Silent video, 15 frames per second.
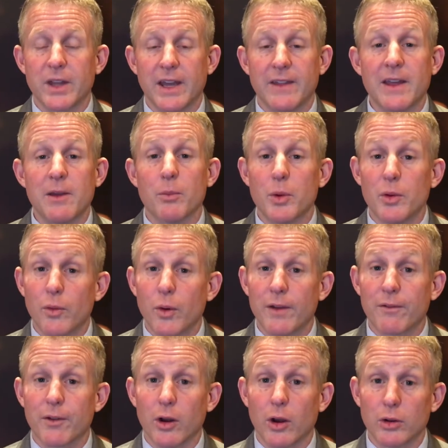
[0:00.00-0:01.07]
And they move
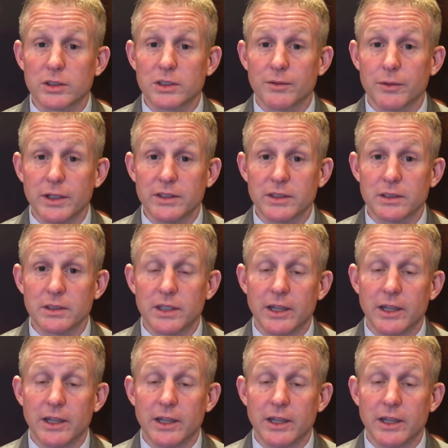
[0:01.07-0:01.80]
away for a host of reasons.